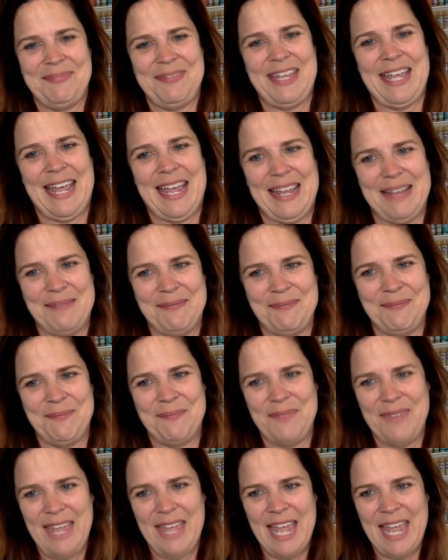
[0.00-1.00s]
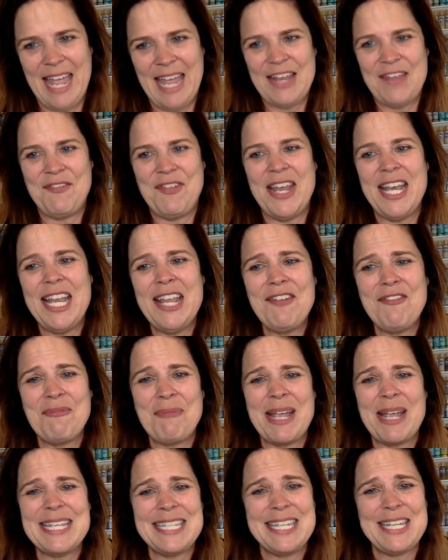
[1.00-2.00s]
Okay. And if any of
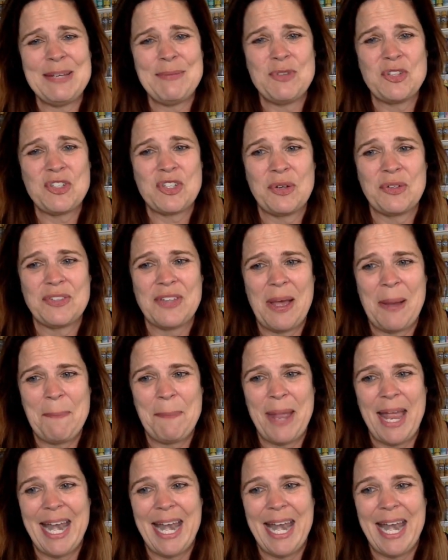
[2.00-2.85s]
my team shows up